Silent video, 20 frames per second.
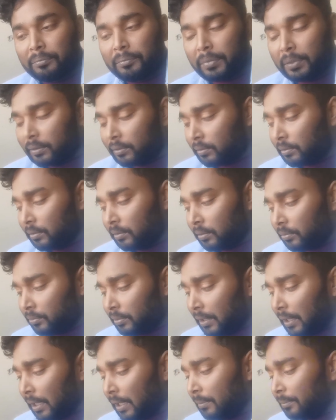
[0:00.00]
But
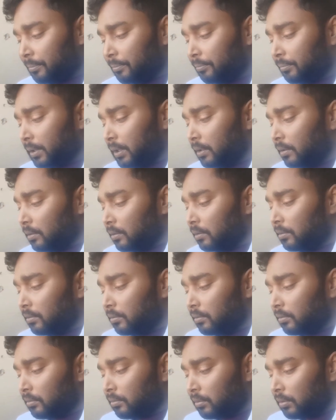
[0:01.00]
we have
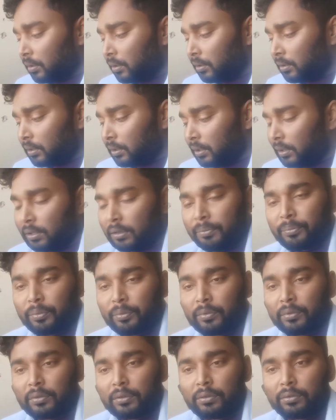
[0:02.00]
been done this
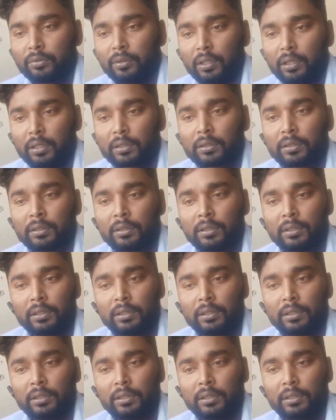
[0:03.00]
work